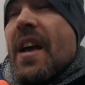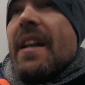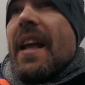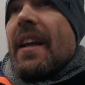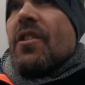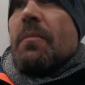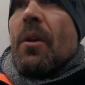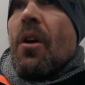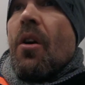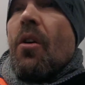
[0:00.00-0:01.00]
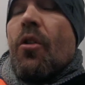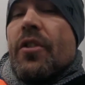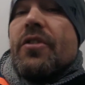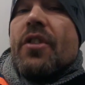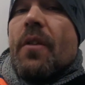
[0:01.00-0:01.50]
then explore
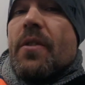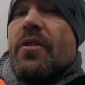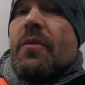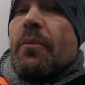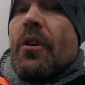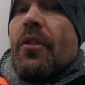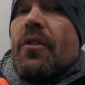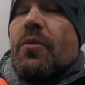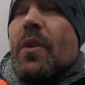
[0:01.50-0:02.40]
other services and products